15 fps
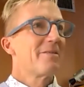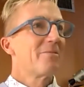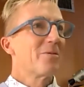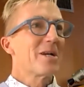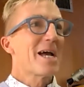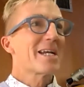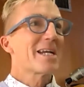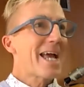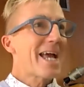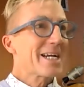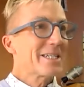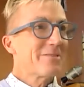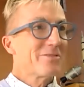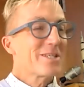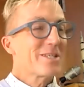We're not an
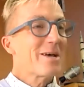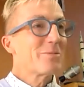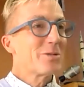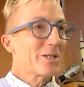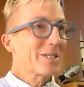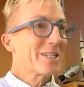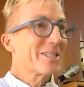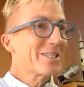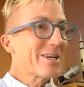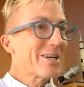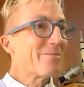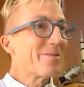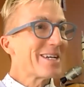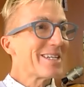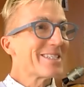active subject in
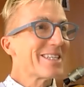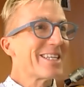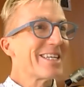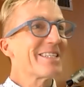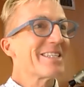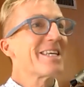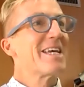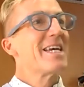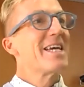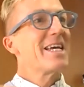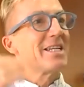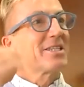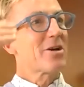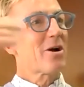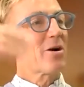some ways in this.
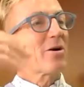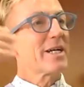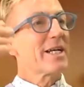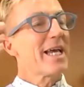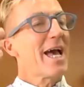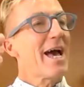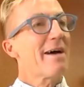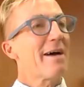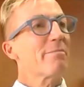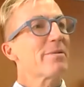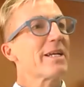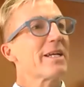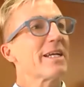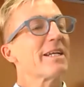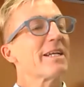It's already
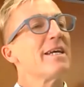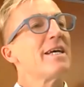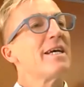happening.